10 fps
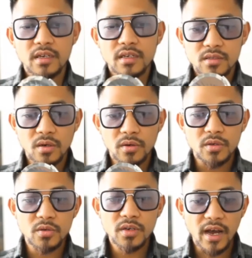So
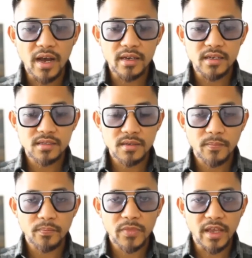you guys
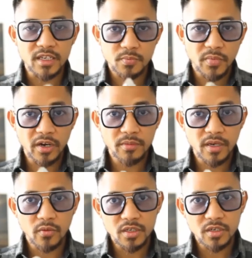
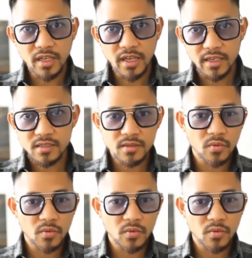experiment with your lens,